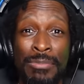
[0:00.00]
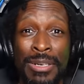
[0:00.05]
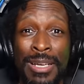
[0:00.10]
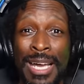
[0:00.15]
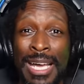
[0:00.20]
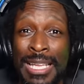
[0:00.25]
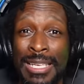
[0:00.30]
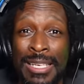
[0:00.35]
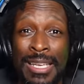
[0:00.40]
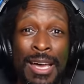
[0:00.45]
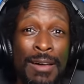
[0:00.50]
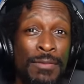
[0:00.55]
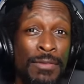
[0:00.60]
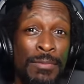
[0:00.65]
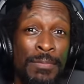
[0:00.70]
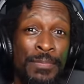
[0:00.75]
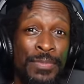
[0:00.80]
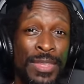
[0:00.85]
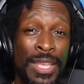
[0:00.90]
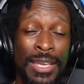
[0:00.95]
I love them.
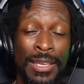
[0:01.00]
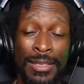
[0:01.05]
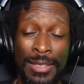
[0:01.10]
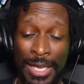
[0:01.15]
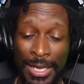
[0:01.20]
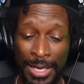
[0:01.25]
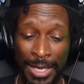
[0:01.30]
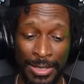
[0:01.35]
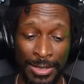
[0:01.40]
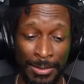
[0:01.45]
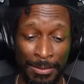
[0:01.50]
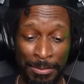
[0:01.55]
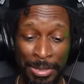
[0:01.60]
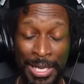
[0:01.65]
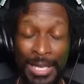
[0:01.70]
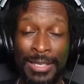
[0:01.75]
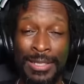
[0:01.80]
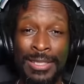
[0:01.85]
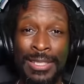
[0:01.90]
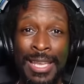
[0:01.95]
I got some
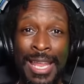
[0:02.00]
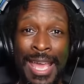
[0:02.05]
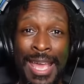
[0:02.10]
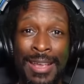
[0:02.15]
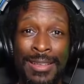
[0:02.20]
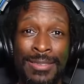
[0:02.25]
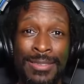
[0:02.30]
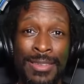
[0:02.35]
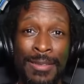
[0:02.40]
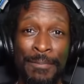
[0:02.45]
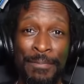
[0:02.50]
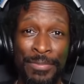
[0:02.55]
pink slacks